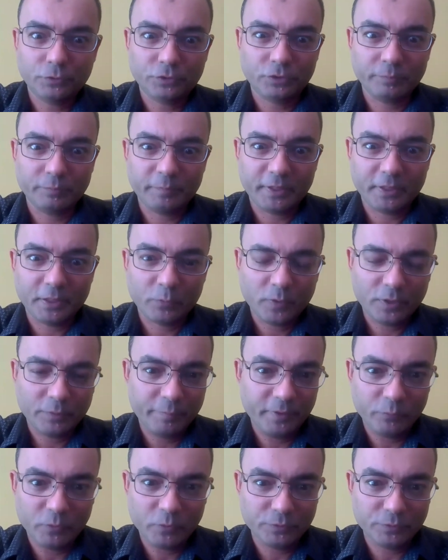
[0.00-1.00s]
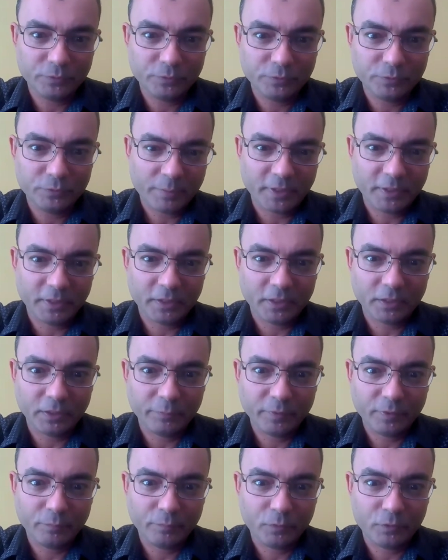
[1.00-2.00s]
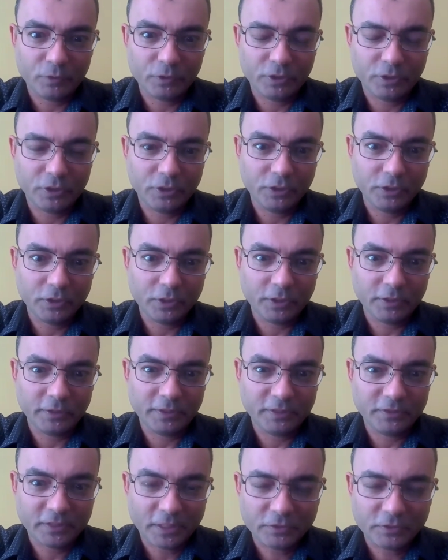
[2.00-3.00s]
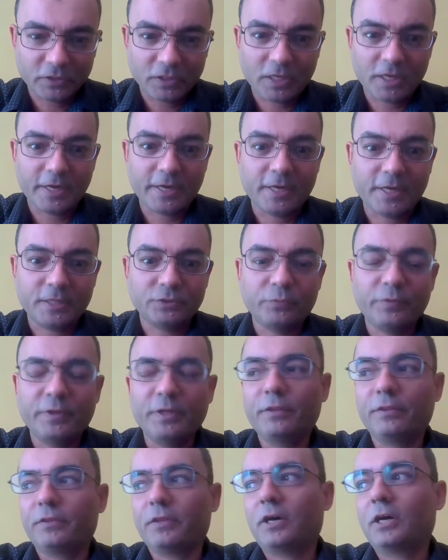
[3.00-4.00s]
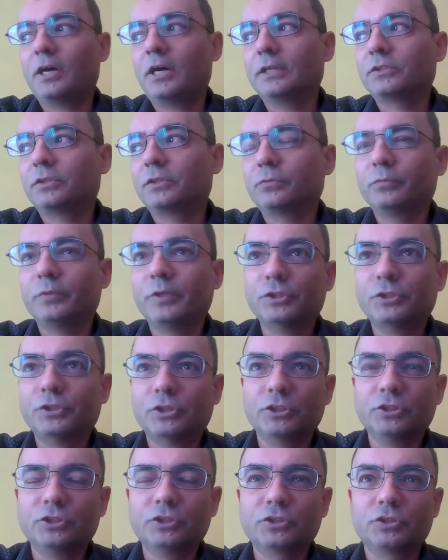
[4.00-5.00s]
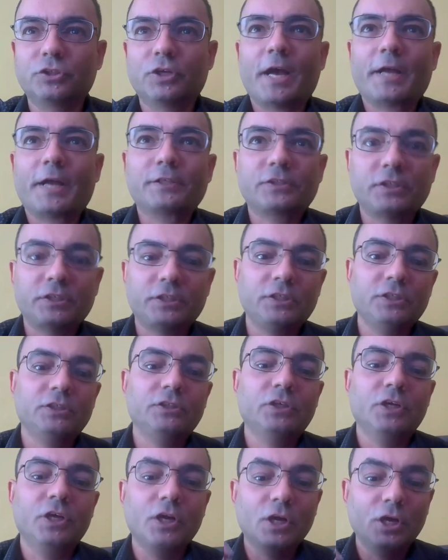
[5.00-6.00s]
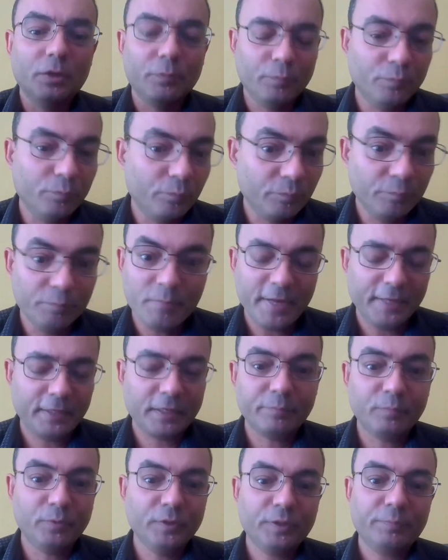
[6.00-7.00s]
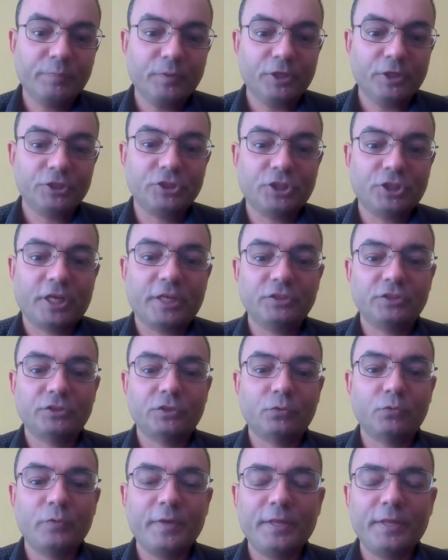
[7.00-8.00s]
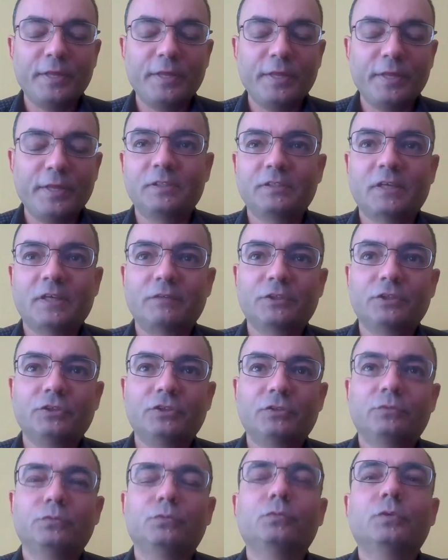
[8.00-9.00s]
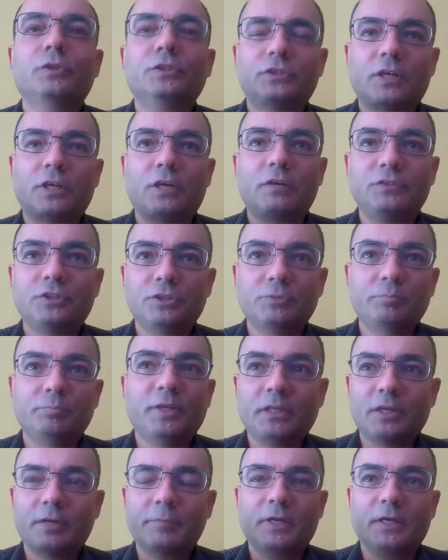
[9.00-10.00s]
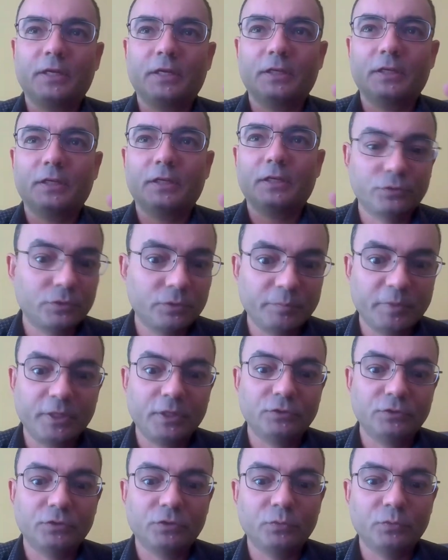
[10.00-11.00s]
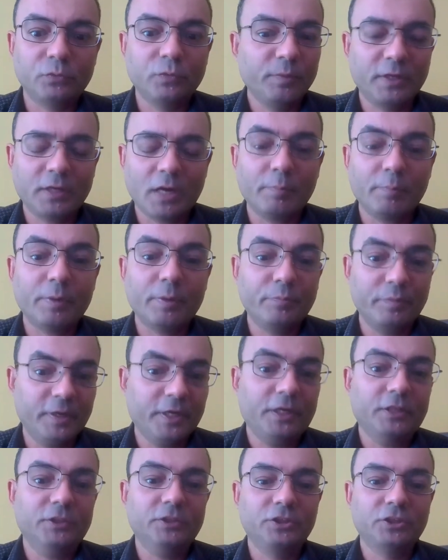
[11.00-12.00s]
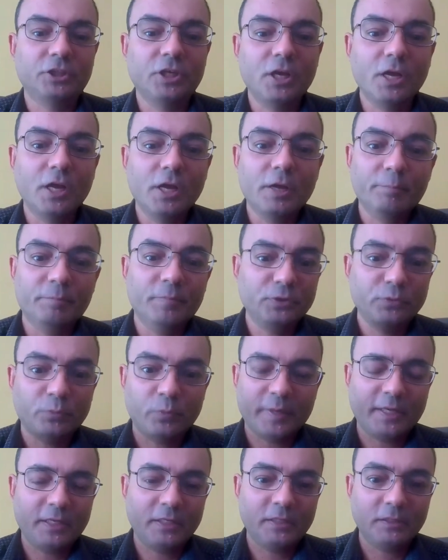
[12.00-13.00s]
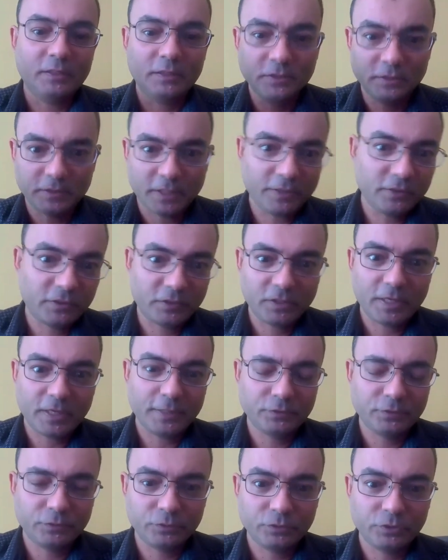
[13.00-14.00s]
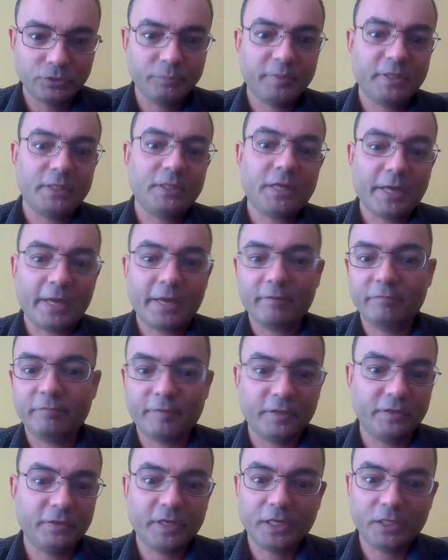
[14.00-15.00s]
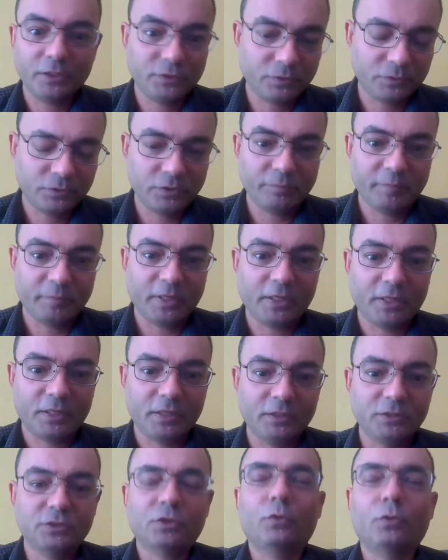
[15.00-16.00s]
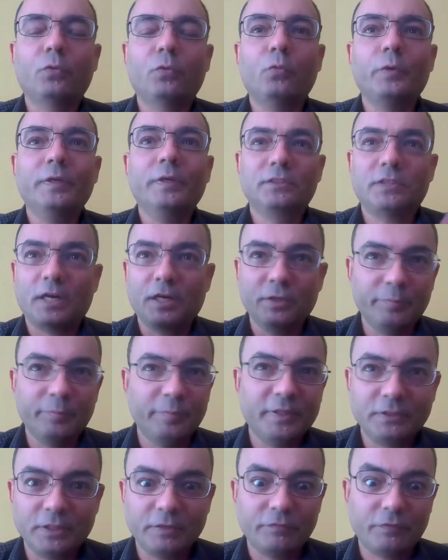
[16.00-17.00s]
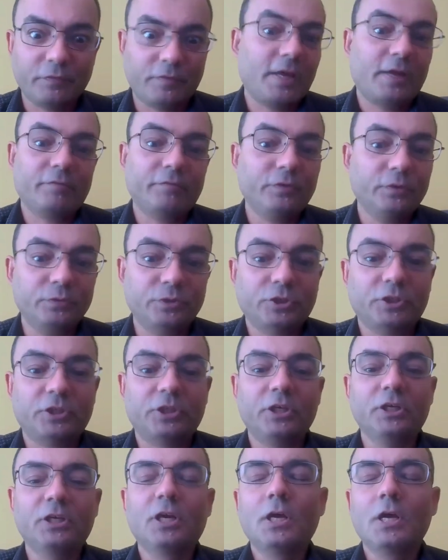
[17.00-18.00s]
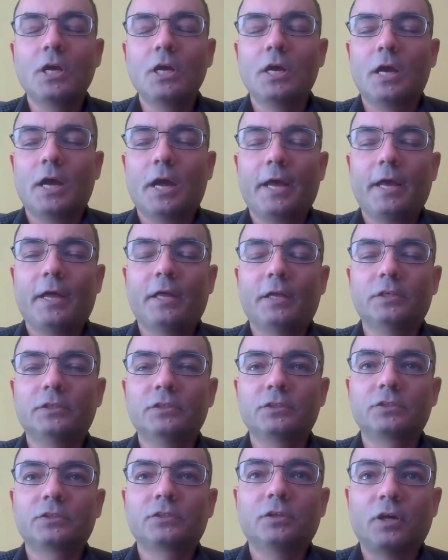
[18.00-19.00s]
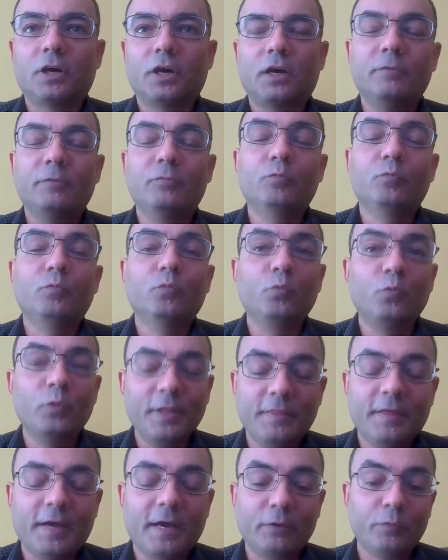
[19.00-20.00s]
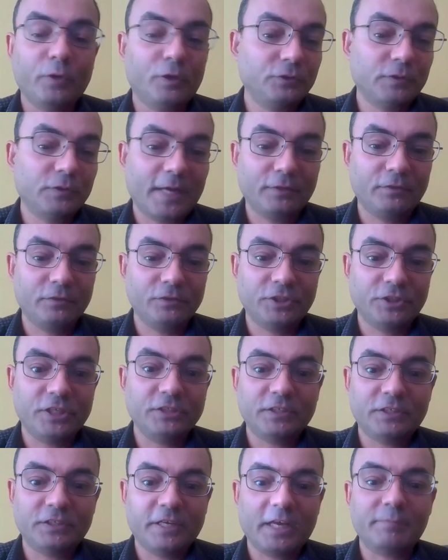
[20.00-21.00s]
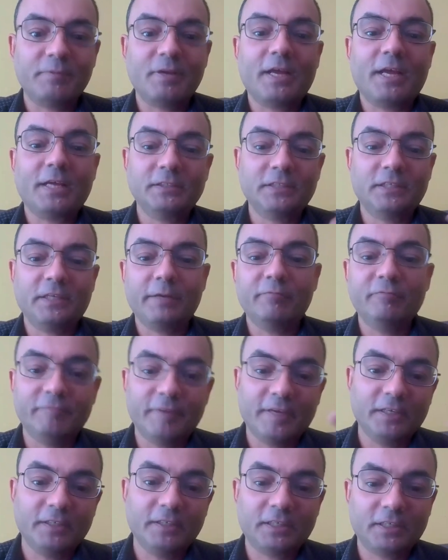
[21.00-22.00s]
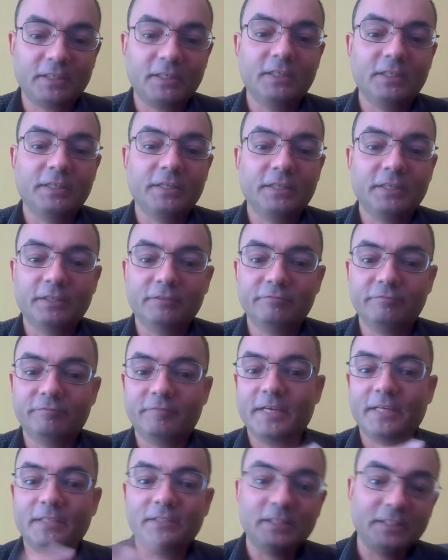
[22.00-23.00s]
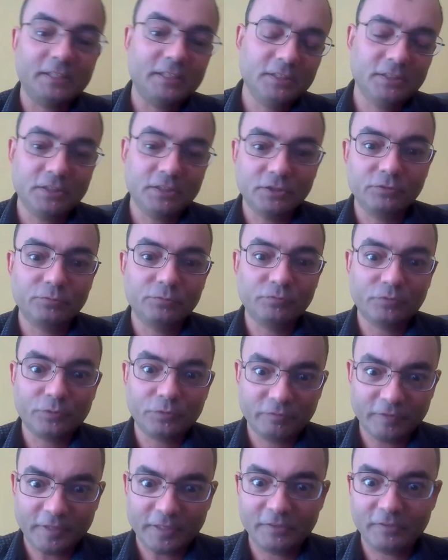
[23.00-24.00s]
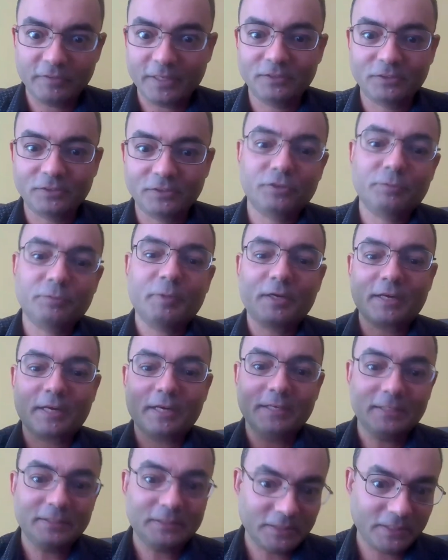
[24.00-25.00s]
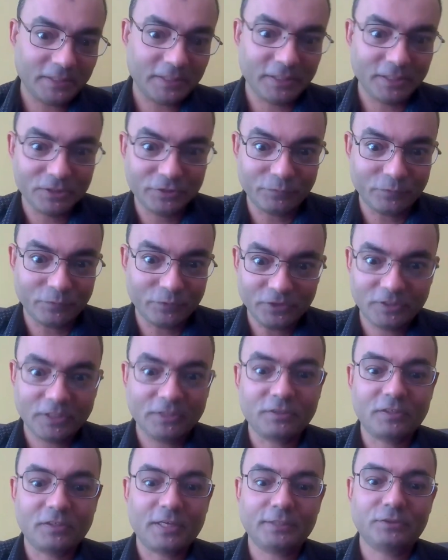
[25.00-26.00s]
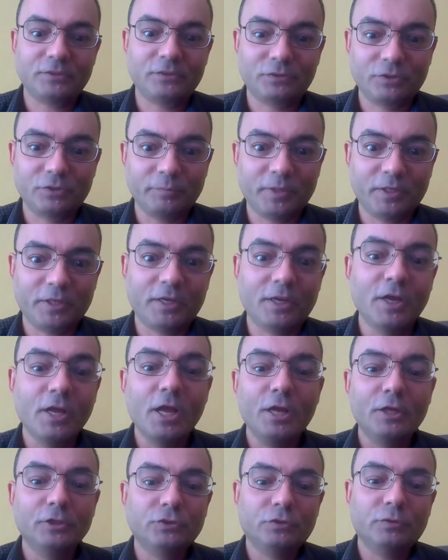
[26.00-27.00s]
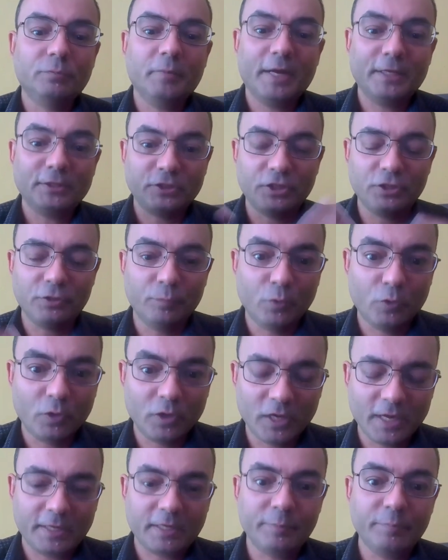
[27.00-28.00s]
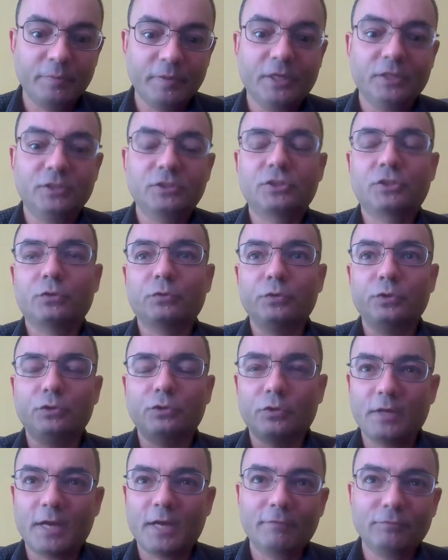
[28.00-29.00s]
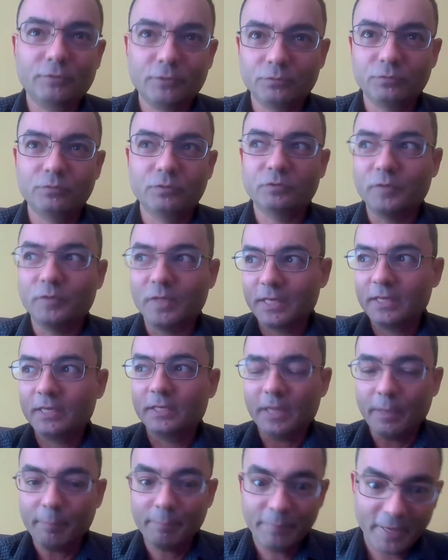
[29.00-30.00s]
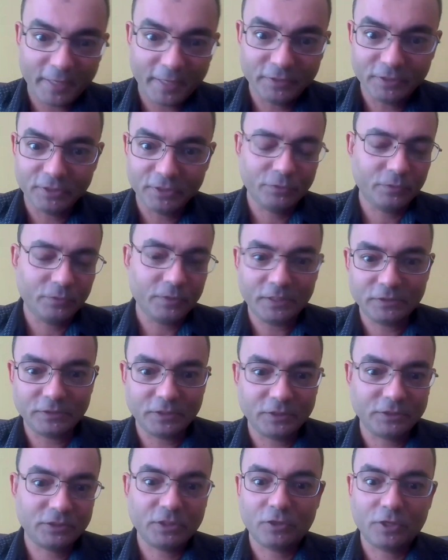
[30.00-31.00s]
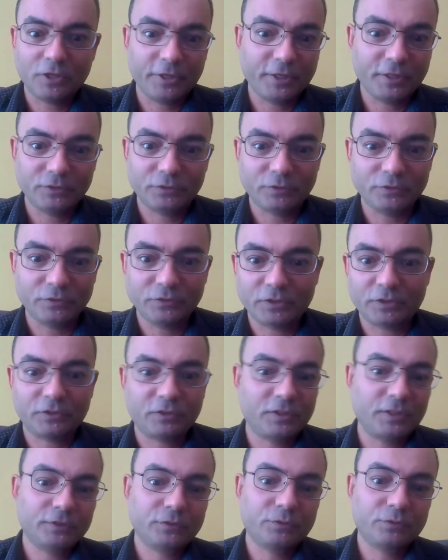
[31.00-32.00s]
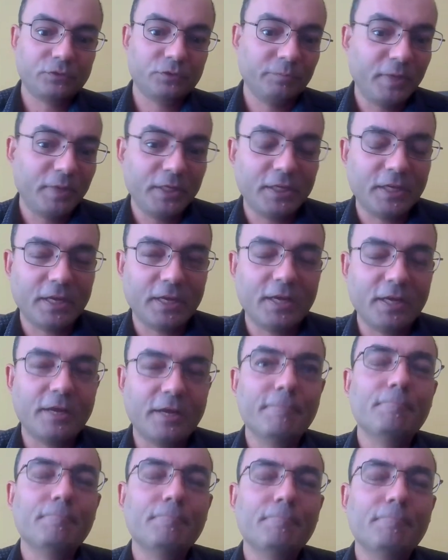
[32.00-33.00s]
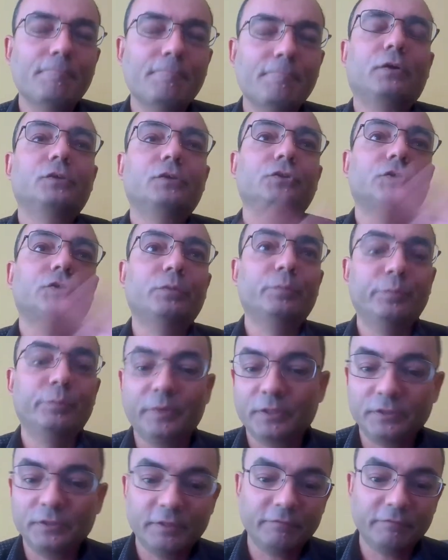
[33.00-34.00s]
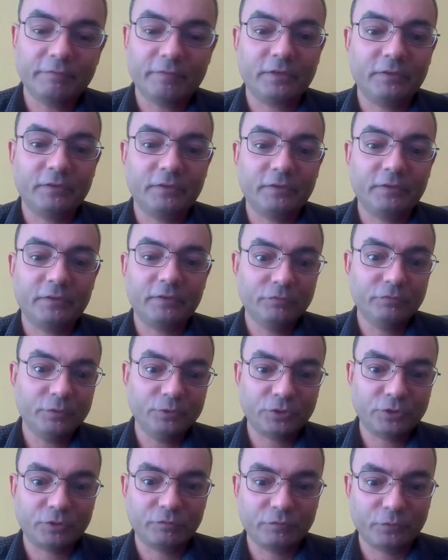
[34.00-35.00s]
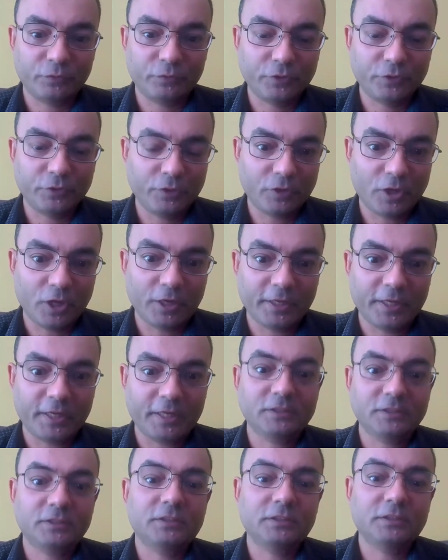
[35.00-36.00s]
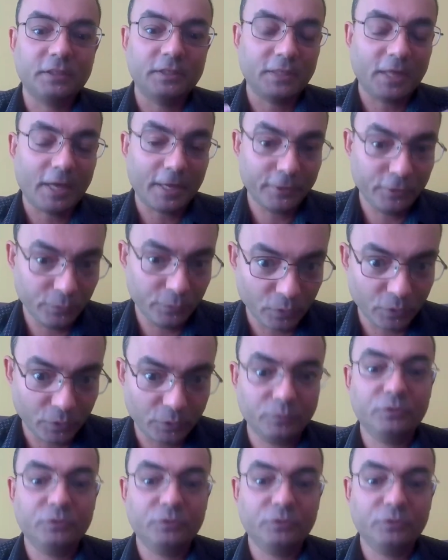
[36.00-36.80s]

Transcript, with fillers: social media were, was becoming a little bit more uh, decentralized, we thought we should actually make a big push. And so we thought ourselves into instead of just becoming a social media tool, we become a bridge between centralized social media and federated social media. So we started building for that future. And and with that, we also have to change their name, and hence the name Fedica. The Fedi is for federated social media, and the C is for centralized social media. So imagine it more like a bridge. So you don't have to abandon your existing audience on centralized social media, but also build a federated future for your audience that you